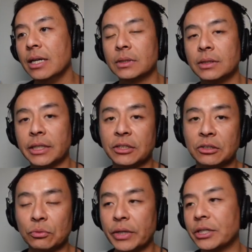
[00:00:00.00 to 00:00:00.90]
such as the
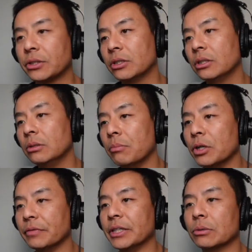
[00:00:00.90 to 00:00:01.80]
rego, motor
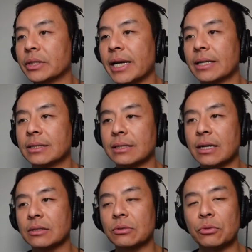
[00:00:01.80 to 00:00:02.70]
vehicle tax,
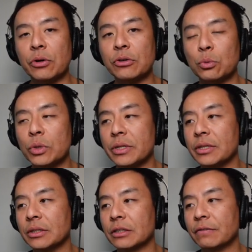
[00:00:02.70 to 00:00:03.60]
other
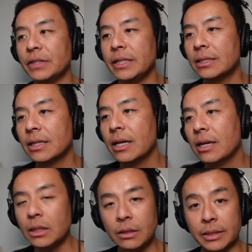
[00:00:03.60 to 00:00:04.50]
roadworthiness fees.
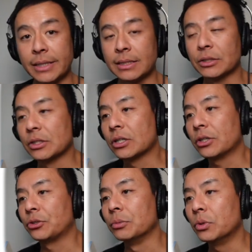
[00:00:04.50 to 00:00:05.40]
The Tesla is going to
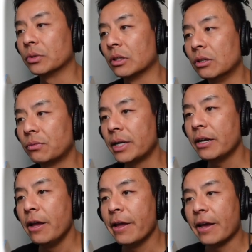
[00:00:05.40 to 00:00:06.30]
cost you more in the long run,
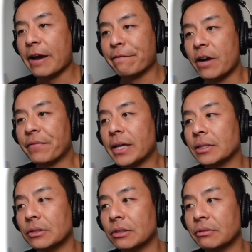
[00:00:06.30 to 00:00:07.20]

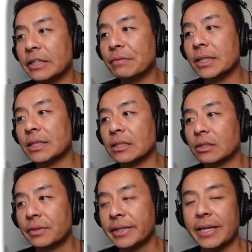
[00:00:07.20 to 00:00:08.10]
$5,003 versus
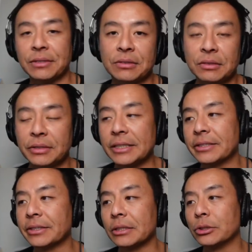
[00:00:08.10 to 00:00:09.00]
$3,003,
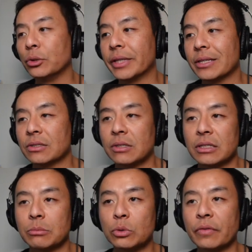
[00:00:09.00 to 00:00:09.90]
so
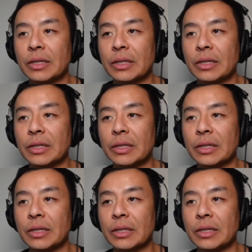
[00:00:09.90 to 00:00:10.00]
$2,000 more for the